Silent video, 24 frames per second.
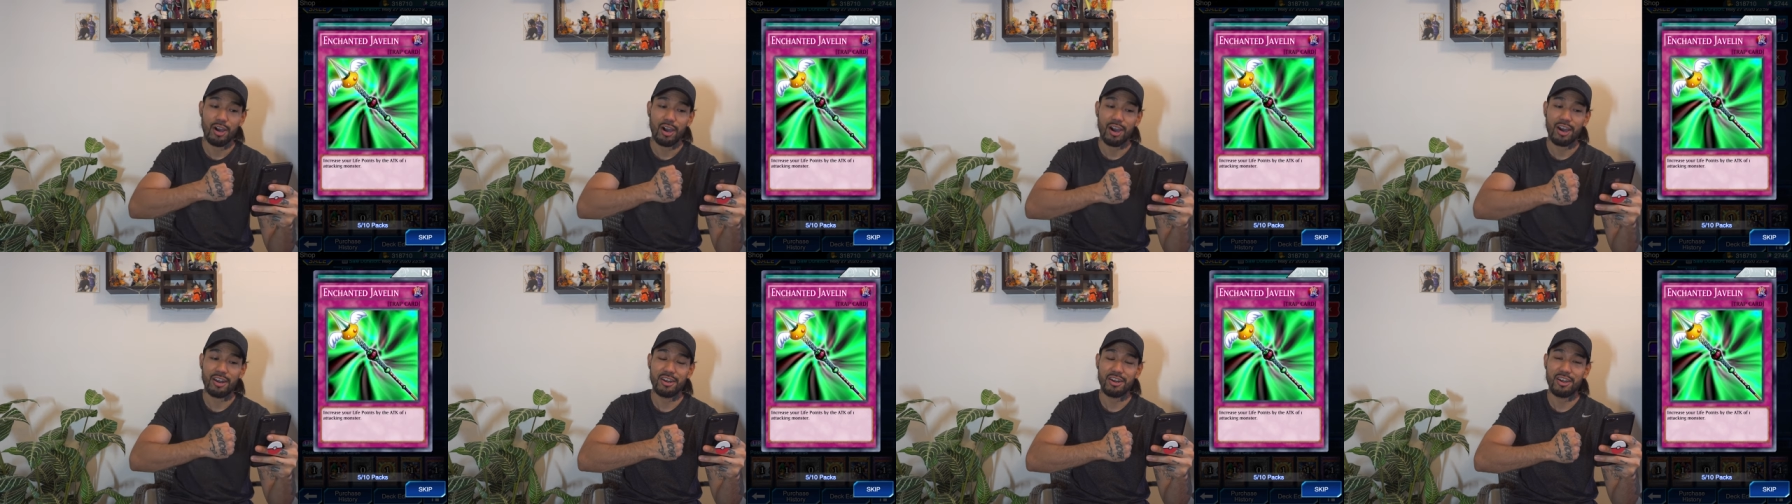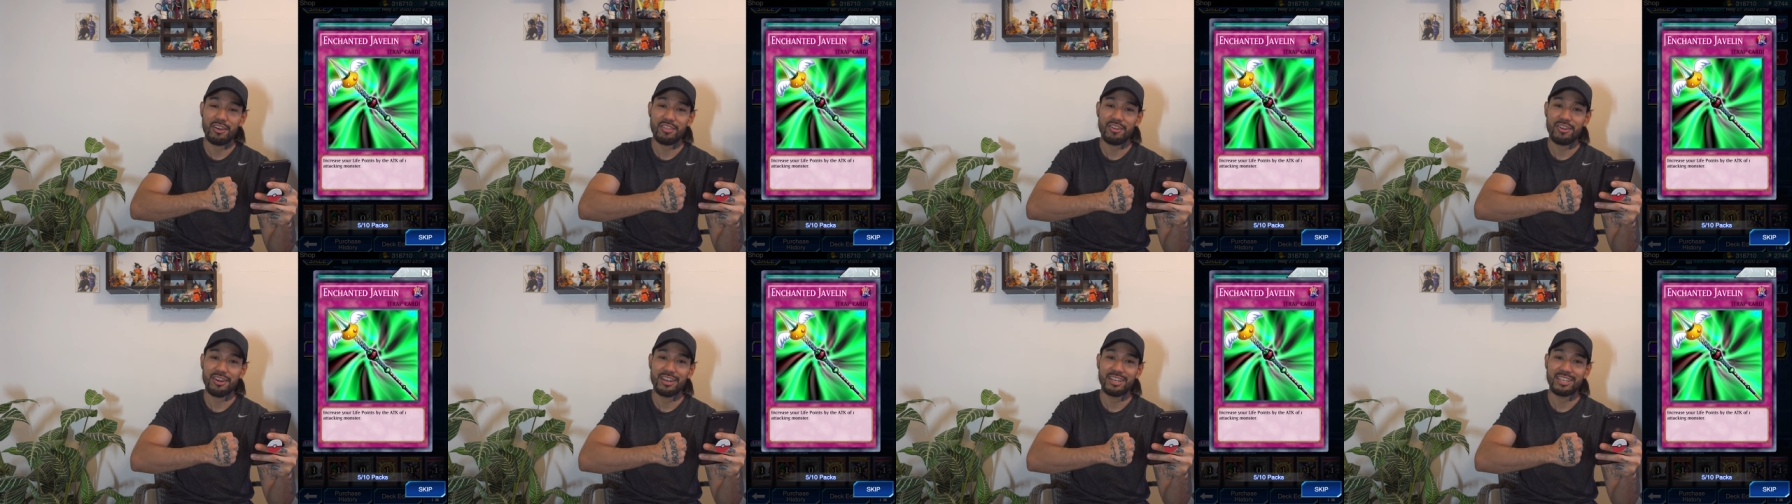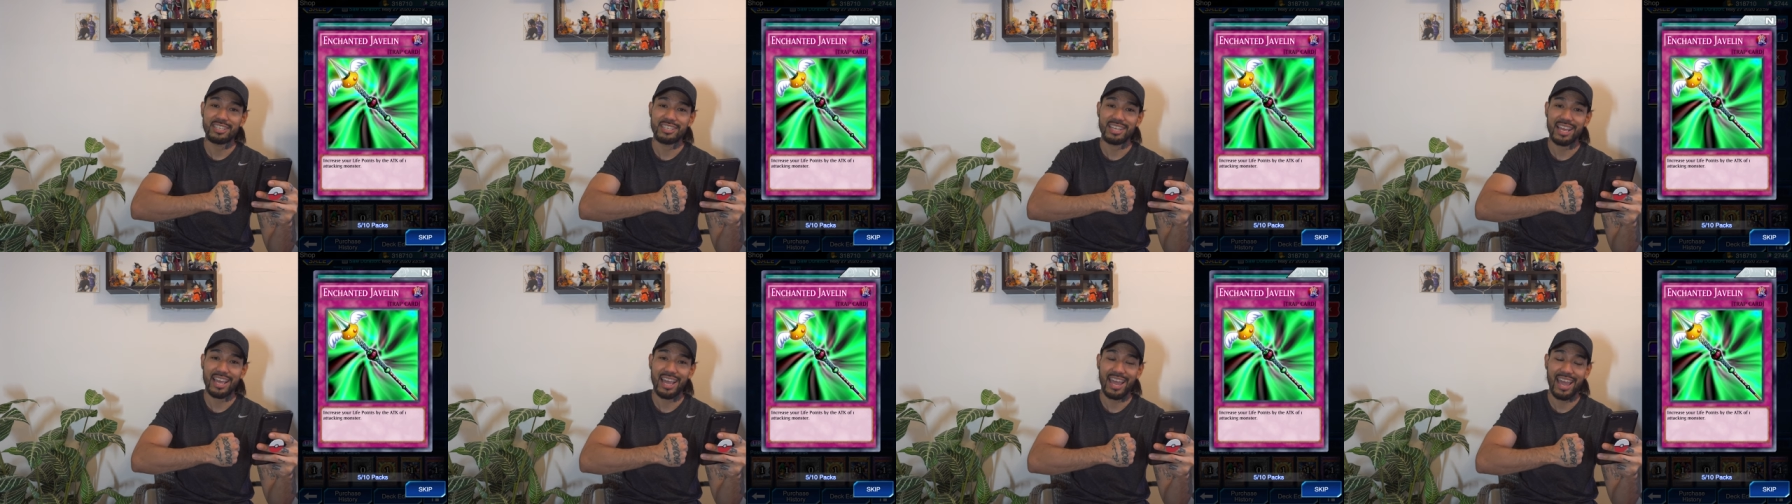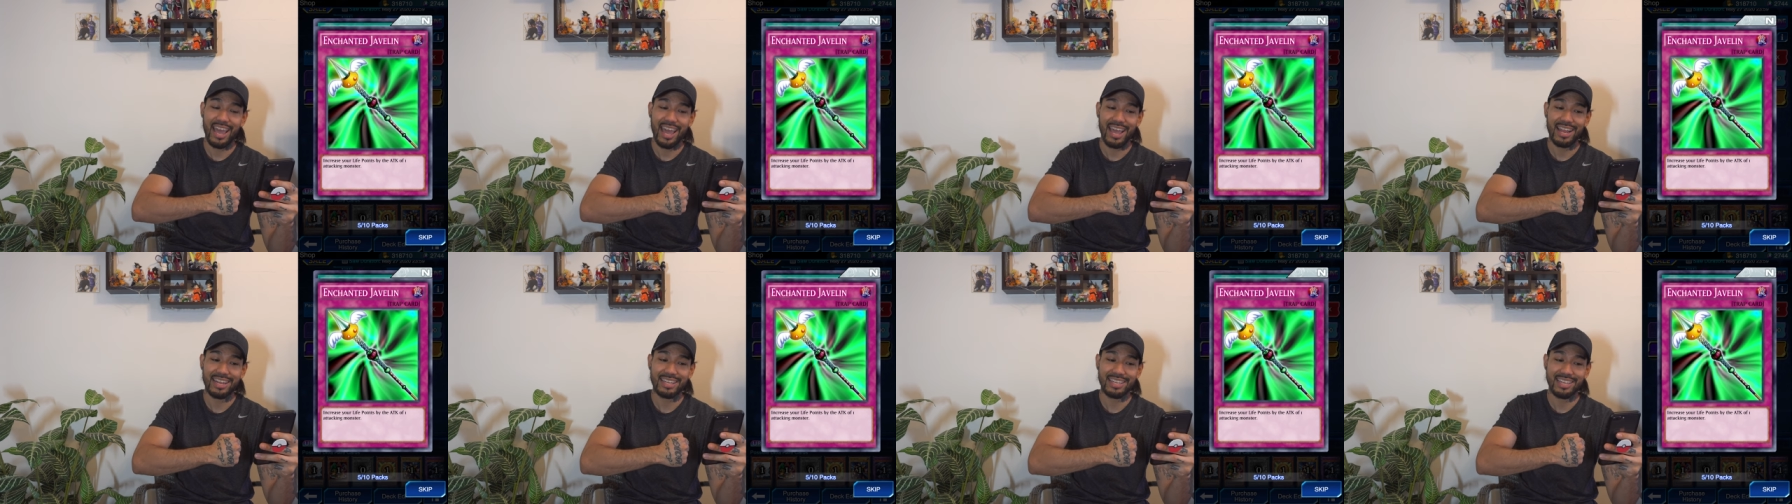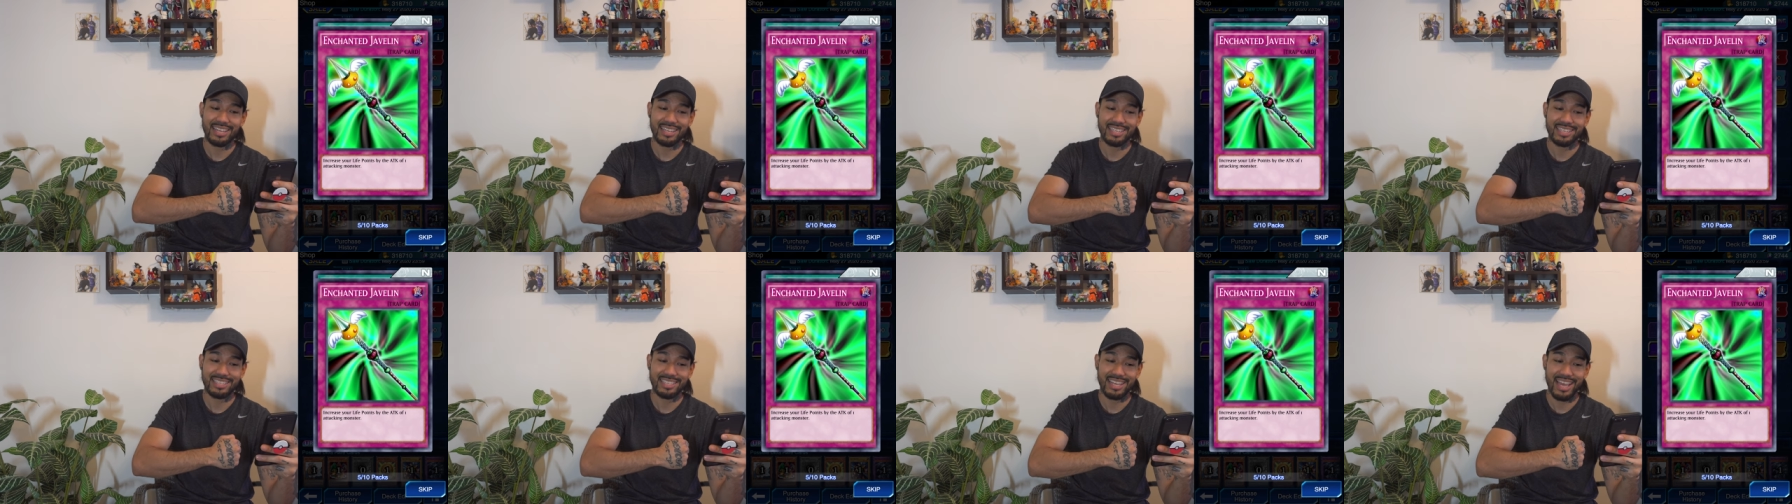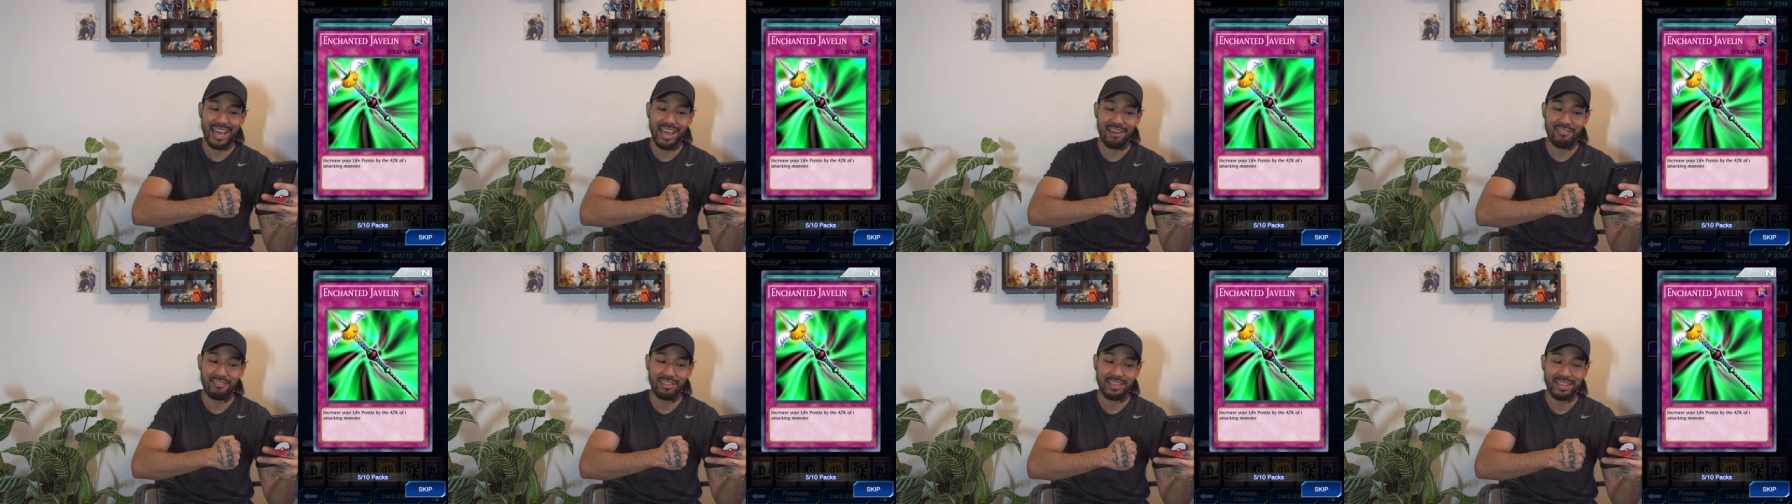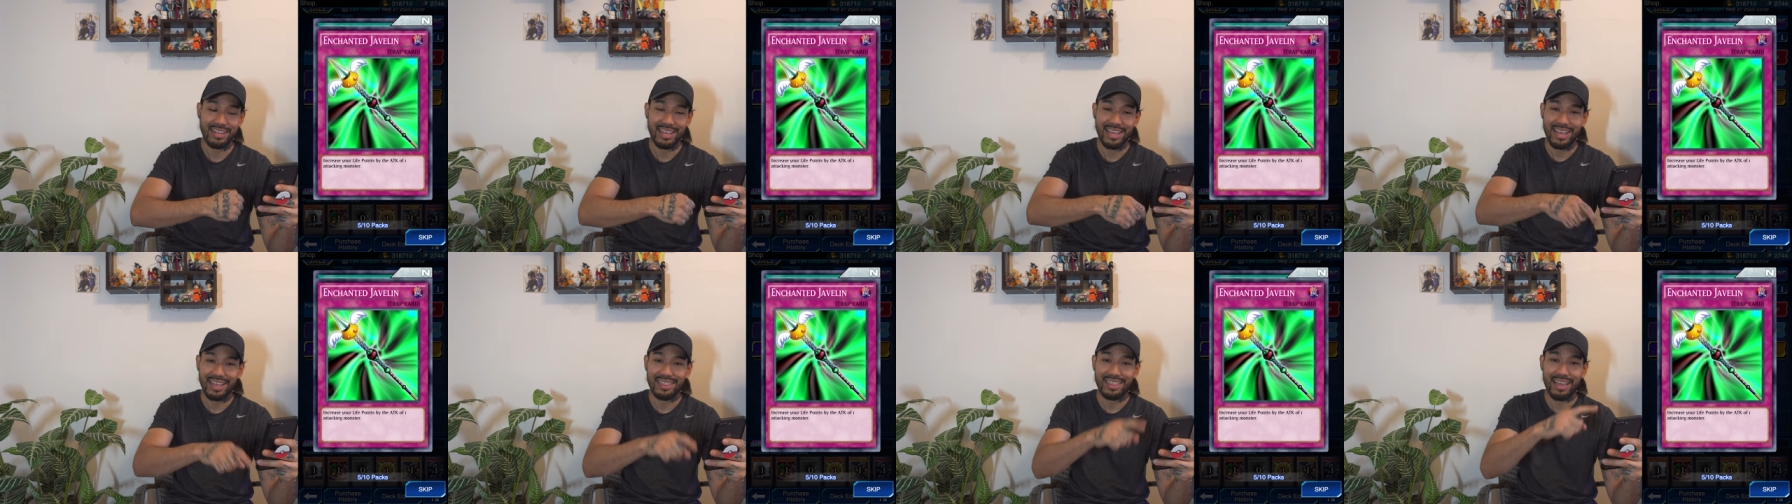another enchanted javelin.